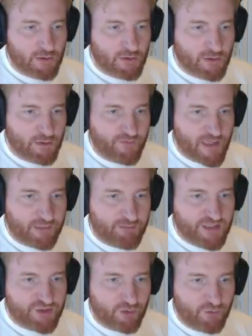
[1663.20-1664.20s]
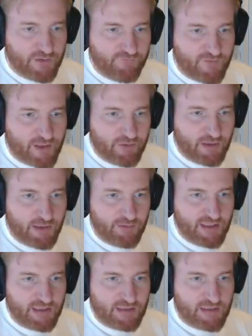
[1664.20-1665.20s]
That means only very
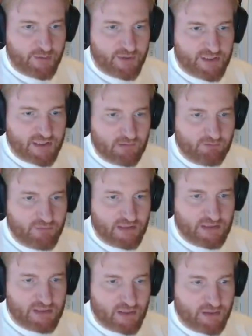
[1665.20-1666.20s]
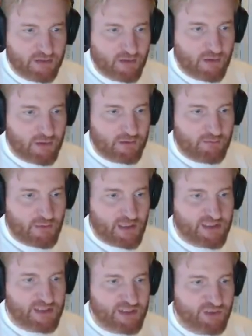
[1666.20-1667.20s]
limited damage can be done on my
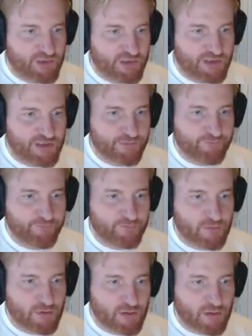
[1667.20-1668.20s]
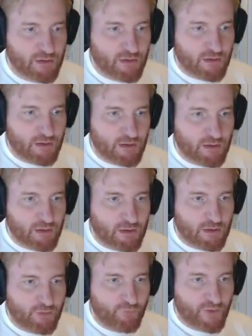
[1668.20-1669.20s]
Stukas,
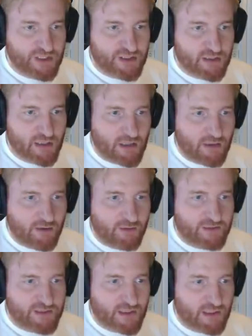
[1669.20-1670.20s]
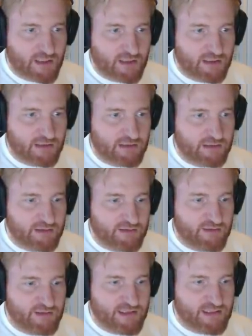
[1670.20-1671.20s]
which are targeting
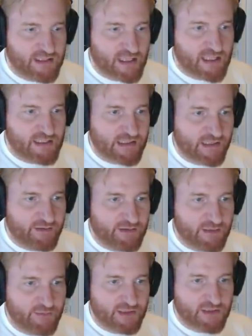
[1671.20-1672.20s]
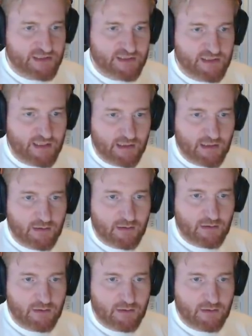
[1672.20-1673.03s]
these guys down here because they are